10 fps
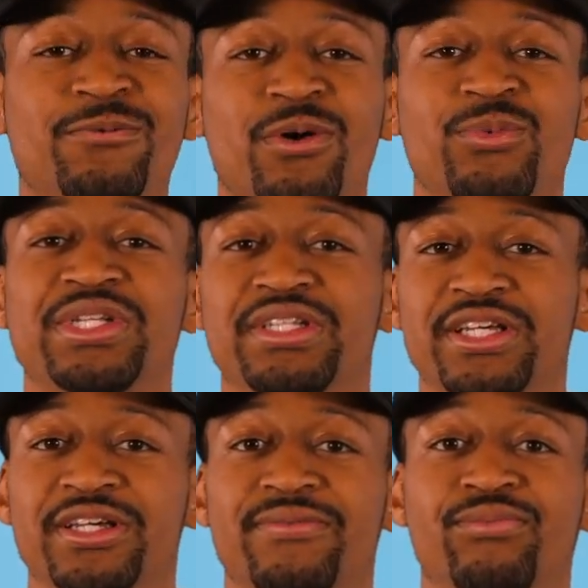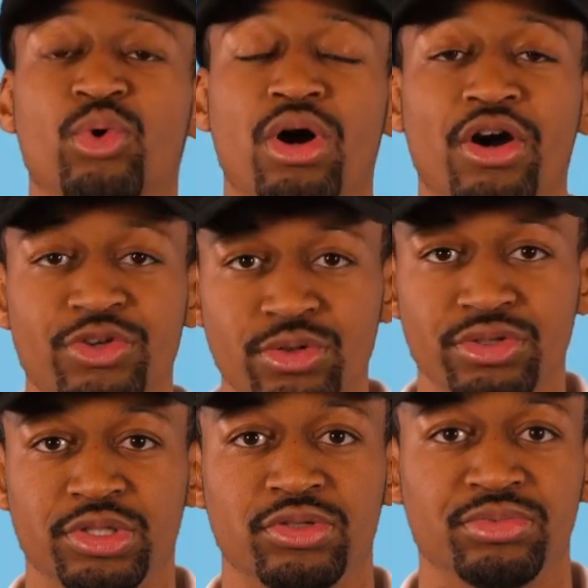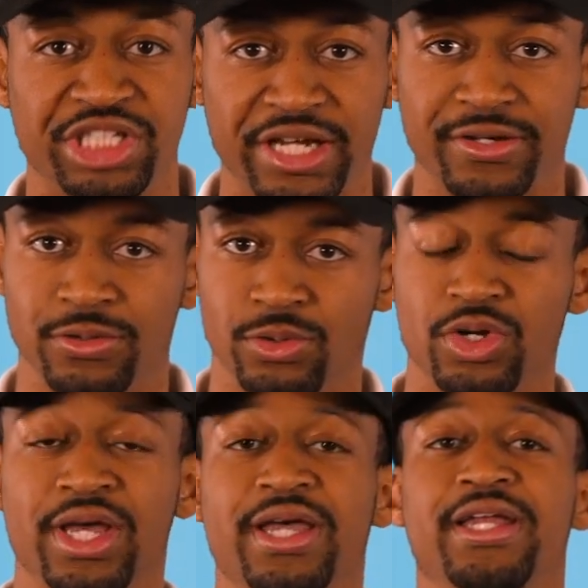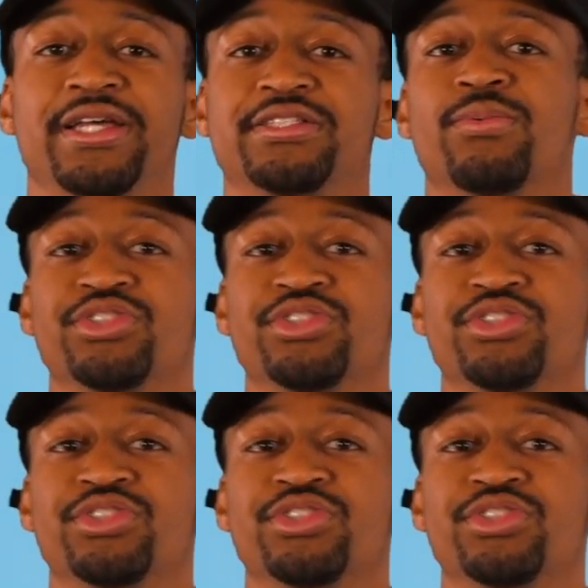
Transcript: what we did for our YouTube channel. And as a